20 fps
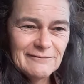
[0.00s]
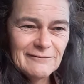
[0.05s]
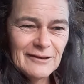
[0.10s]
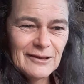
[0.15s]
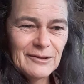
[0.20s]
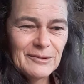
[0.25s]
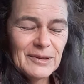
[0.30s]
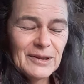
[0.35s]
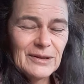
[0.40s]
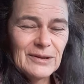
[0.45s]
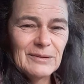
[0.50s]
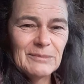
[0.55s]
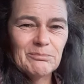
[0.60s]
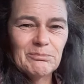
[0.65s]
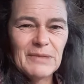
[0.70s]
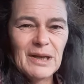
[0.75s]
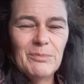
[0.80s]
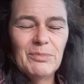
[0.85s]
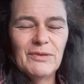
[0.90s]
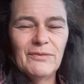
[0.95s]
Like
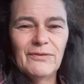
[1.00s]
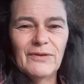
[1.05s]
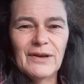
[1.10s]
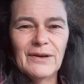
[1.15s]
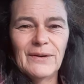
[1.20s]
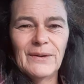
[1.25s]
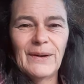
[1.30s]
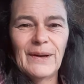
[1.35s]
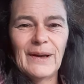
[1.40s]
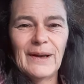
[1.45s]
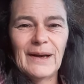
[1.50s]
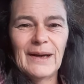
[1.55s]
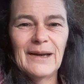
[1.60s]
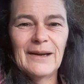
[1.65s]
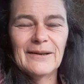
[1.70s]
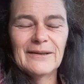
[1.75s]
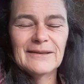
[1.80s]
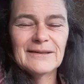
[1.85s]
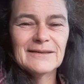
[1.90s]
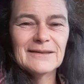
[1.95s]
maybe figure that
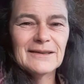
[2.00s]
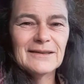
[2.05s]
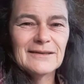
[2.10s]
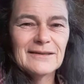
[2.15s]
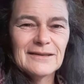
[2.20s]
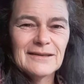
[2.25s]
out. Huh?